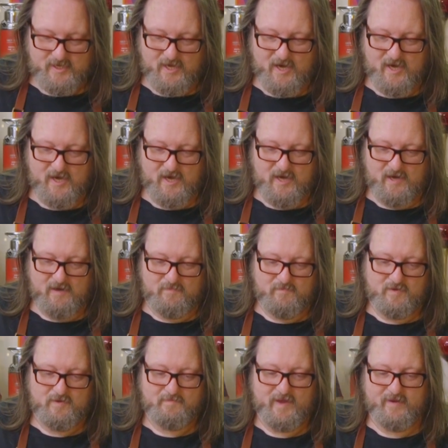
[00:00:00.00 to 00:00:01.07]
I
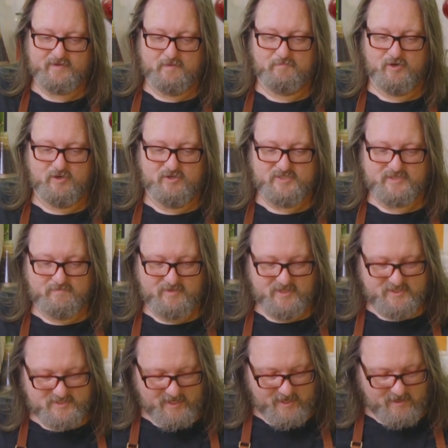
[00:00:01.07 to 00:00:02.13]
may have to blur some of
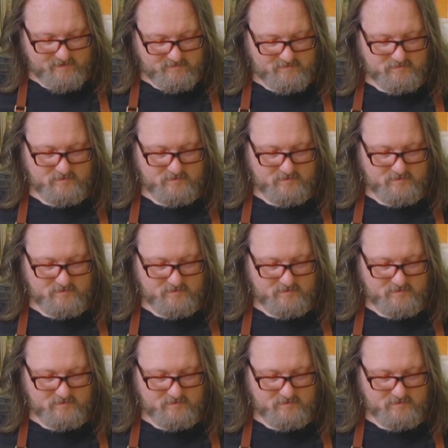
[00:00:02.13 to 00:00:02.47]
this out.